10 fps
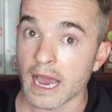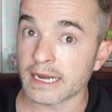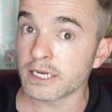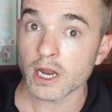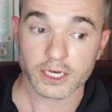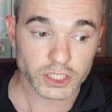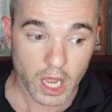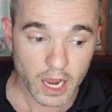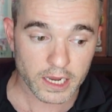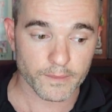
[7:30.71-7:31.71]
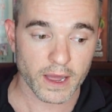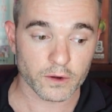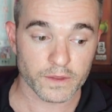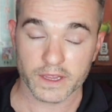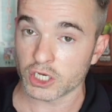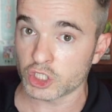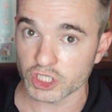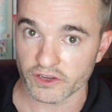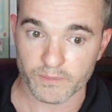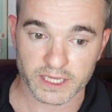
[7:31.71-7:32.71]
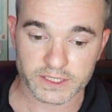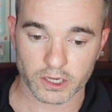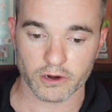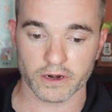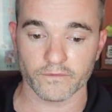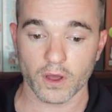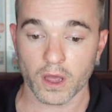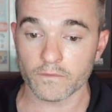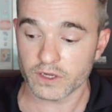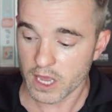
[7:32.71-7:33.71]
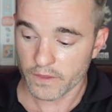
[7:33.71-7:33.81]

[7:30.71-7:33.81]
I did not talk about the achievements that are involved,